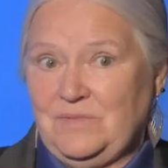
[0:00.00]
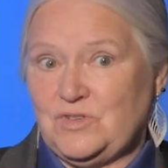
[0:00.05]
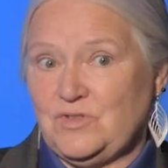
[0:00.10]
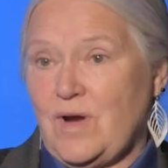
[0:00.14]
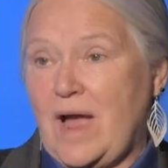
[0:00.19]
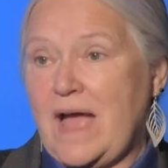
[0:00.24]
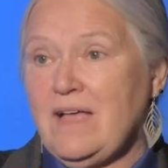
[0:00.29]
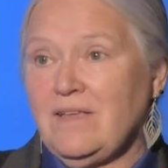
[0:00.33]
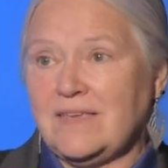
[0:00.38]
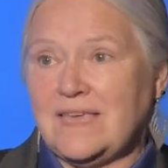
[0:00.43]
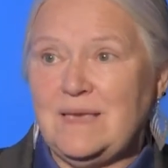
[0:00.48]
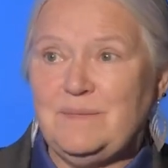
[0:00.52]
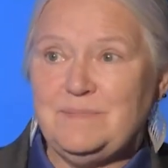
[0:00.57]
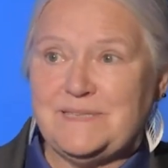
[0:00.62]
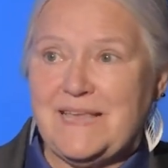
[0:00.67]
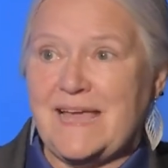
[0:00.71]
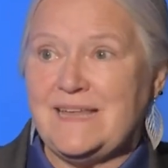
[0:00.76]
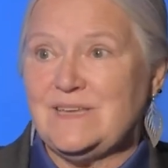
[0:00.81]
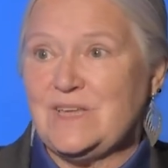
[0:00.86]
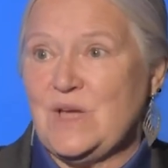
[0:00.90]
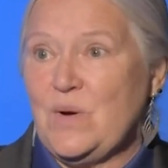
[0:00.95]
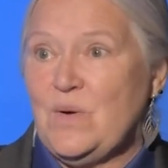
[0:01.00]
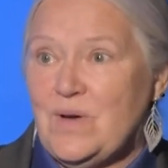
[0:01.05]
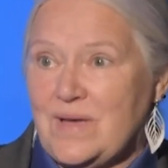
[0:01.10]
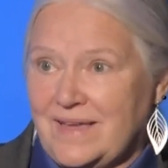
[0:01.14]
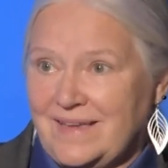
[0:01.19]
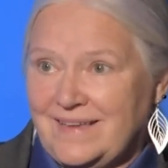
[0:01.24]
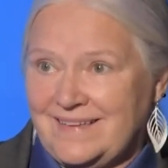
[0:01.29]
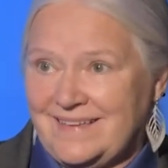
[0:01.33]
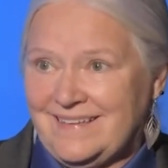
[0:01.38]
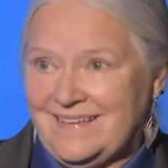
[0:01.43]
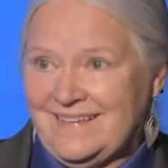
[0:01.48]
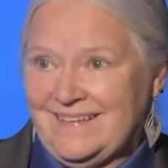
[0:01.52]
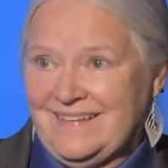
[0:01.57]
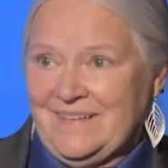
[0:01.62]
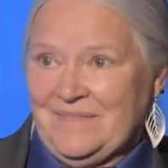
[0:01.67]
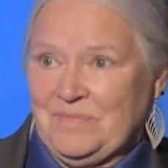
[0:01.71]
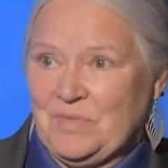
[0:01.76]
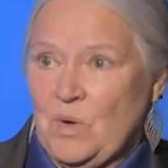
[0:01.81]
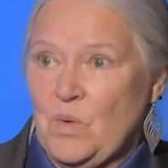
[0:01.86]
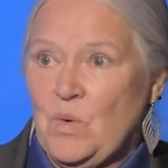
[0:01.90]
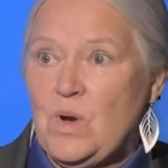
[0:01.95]
trial keeps on going,
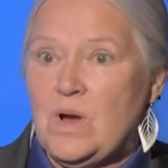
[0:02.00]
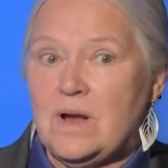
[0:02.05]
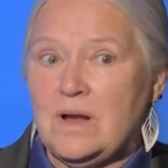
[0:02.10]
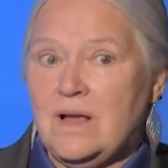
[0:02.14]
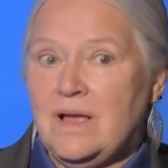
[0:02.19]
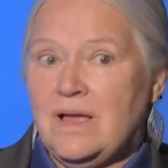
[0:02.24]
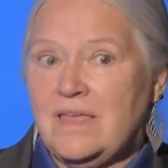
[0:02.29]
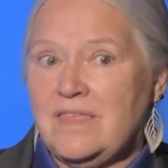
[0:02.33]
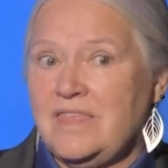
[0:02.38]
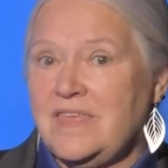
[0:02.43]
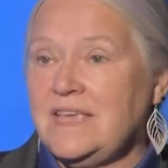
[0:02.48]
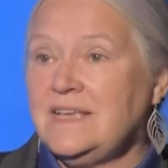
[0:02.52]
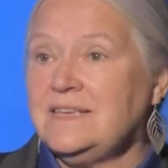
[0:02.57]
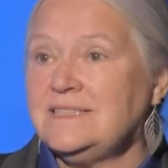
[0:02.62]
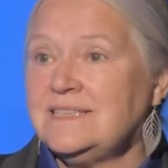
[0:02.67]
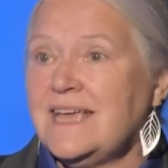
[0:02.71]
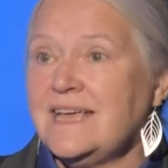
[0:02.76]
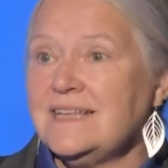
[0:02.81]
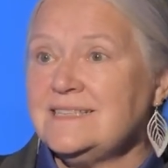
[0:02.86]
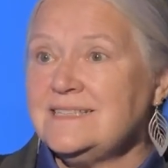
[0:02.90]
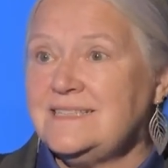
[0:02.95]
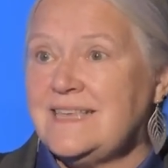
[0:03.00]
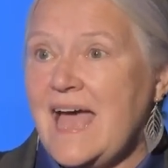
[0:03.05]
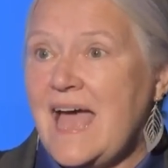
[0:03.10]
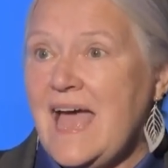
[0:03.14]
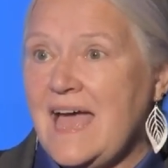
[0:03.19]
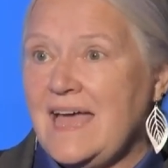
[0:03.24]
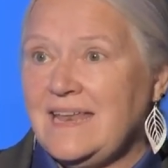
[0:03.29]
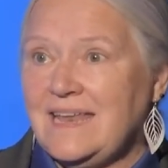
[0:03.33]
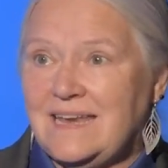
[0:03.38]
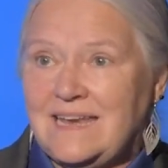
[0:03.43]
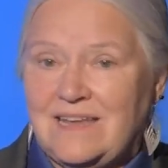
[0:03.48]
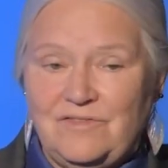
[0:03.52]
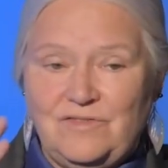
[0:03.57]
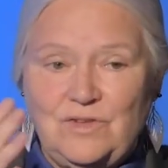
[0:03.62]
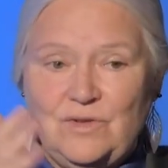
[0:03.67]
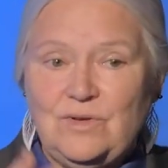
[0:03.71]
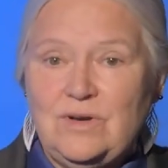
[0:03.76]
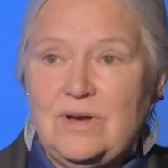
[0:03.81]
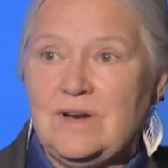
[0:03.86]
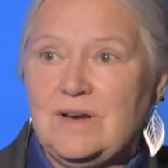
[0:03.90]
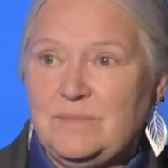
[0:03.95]
or things get said. And if
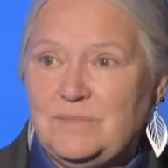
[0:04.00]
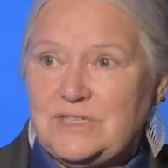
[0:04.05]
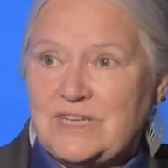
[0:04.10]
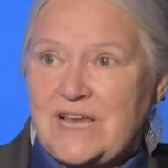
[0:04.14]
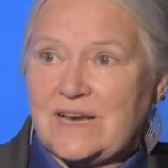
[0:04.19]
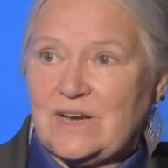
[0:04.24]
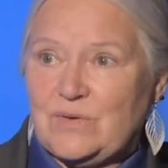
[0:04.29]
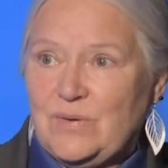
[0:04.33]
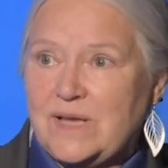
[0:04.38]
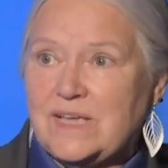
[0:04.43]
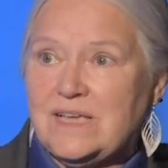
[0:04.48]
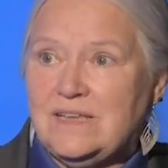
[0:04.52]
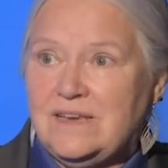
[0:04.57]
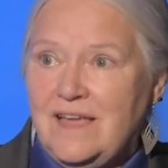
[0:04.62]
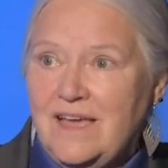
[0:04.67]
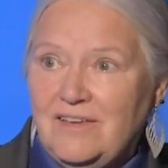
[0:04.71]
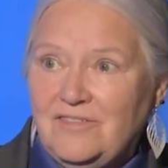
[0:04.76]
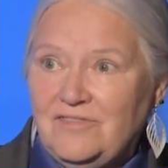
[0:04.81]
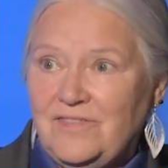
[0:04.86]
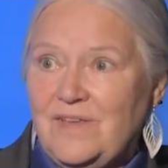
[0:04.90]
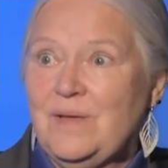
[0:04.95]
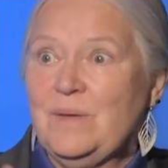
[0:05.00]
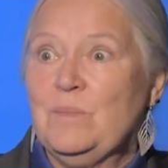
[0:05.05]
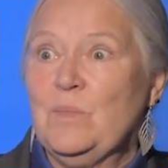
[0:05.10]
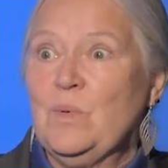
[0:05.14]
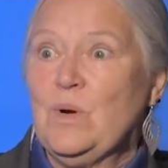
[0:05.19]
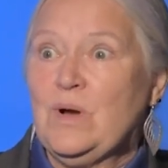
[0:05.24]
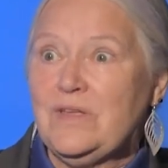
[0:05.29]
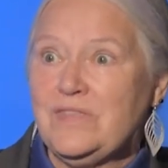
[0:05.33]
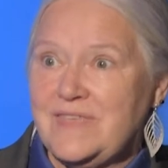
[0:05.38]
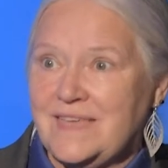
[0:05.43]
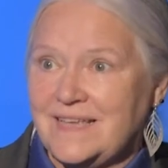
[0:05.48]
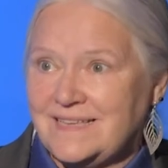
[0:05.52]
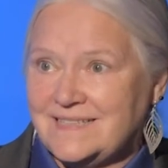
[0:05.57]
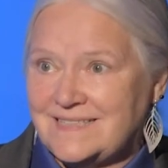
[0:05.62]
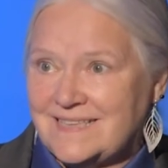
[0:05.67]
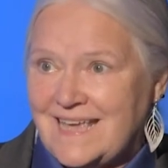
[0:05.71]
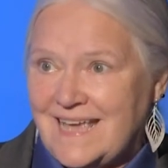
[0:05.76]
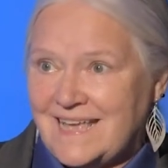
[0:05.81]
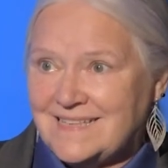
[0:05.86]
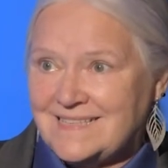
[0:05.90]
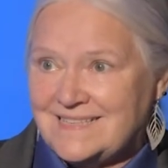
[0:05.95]
you don't object quick enough, more things
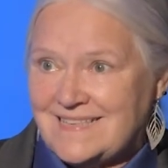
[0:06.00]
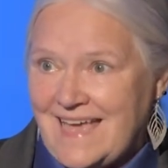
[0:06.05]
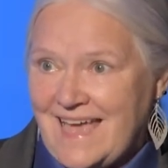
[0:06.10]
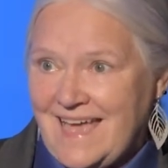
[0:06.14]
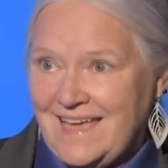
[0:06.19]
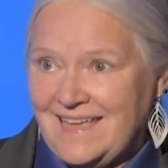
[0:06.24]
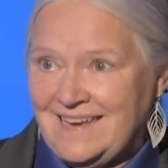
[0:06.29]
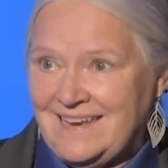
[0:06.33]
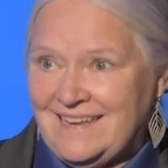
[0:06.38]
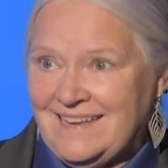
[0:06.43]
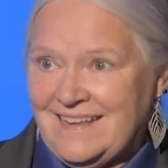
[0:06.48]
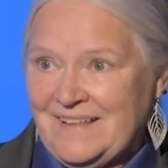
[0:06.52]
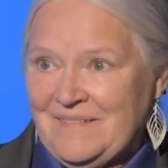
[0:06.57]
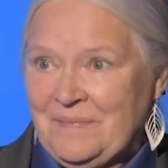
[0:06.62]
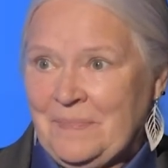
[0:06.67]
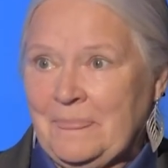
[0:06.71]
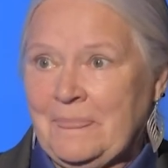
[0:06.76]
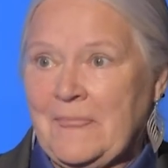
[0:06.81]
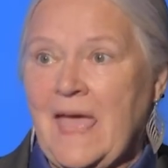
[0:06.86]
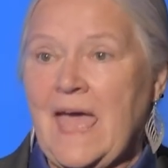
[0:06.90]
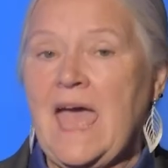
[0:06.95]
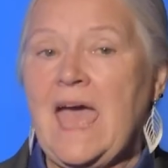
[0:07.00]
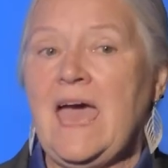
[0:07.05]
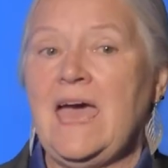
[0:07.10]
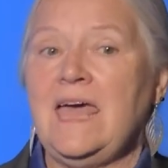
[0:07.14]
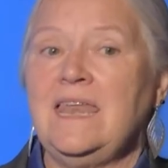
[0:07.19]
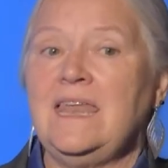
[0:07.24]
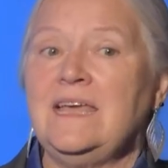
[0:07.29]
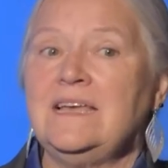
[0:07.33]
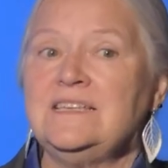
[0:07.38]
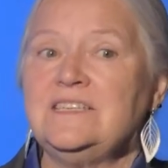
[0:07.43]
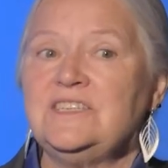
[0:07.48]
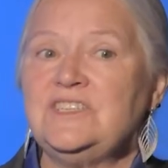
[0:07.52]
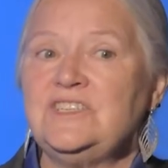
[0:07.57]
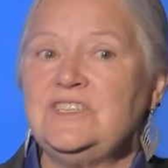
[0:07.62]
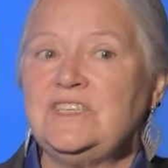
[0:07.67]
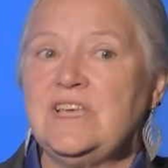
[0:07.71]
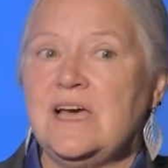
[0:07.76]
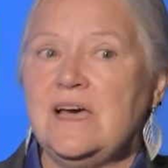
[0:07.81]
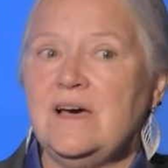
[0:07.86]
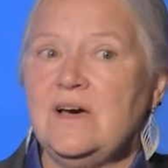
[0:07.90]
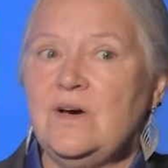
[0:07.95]
get said. And
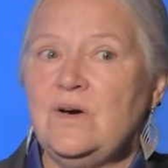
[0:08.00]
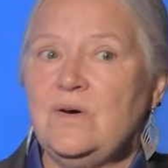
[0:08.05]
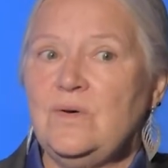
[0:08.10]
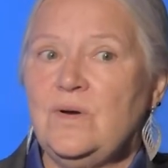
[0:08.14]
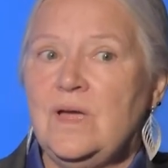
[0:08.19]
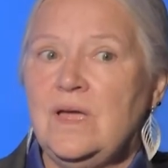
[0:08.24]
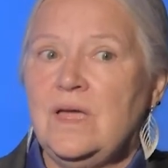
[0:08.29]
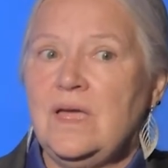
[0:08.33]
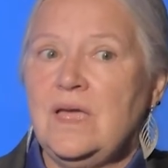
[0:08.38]
so